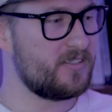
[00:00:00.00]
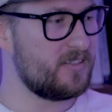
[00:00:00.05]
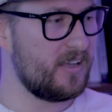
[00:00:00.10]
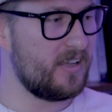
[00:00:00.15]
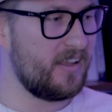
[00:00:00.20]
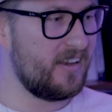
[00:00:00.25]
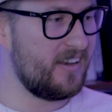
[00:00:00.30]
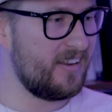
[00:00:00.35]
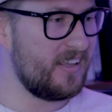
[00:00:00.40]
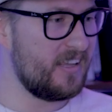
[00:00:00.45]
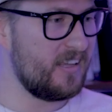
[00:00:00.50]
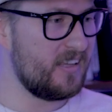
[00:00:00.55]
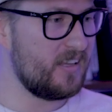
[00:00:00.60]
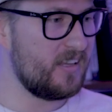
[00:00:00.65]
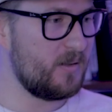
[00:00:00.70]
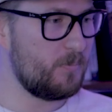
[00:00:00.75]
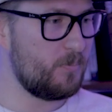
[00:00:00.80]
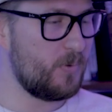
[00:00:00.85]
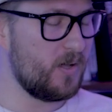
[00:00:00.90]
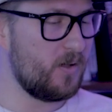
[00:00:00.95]
and
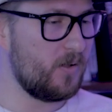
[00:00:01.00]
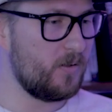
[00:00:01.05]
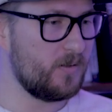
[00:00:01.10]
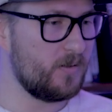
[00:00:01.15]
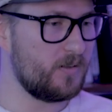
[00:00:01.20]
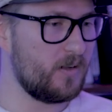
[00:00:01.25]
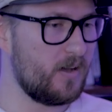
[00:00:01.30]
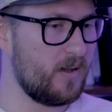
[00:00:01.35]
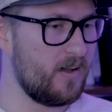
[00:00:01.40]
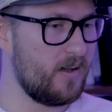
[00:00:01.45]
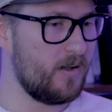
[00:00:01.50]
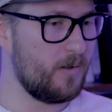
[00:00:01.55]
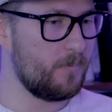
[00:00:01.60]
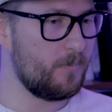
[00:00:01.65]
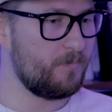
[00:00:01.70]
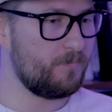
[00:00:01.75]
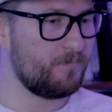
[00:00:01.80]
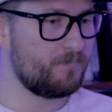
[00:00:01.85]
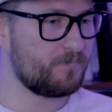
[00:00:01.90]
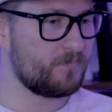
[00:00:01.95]
he built
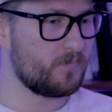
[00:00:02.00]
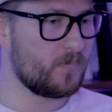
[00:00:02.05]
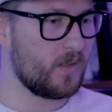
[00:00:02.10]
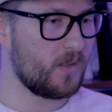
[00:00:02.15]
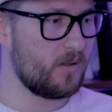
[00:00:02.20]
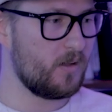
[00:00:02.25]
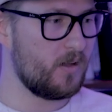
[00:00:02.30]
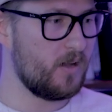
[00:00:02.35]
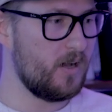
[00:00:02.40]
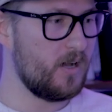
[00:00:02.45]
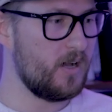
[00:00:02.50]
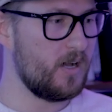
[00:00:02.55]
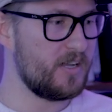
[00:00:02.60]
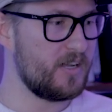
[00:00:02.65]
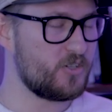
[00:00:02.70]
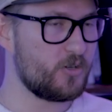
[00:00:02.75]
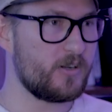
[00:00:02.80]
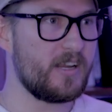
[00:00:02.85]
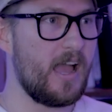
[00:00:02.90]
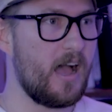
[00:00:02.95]
a
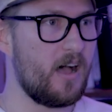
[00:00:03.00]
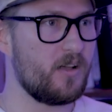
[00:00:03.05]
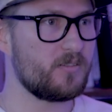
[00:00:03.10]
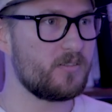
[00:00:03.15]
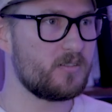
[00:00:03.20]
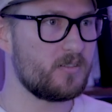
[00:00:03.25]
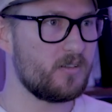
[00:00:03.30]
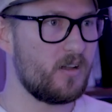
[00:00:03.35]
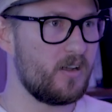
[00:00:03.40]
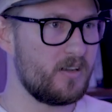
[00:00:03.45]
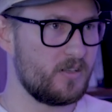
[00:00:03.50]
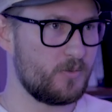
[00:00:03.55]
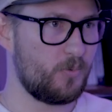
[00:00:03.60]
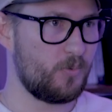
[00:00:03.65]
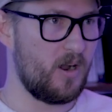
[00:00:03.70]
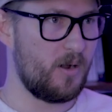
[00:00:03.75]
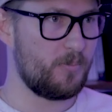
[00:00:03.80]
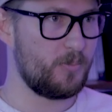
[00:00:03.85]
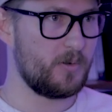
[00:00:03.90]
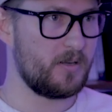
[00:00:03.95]
treehouse on his
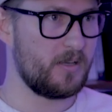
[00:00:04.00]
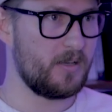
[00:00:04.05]
property.